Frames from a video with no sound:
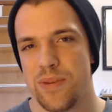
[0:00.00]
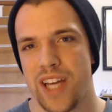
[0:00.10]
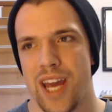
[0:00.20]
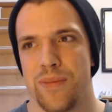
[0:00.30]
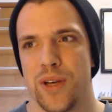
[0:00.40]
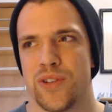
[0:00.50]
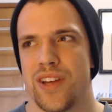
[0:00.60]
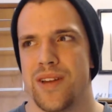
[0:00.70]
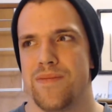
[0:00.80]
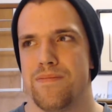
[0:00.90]
cameos,
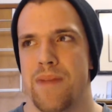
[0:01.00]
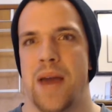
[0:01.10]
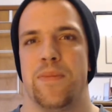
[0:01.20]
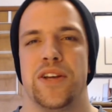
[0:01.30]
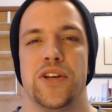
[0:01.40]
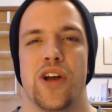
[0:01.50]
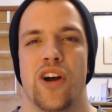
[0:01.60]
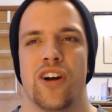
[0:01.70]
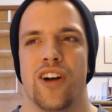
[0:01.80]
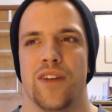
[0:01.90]
in my opinion, are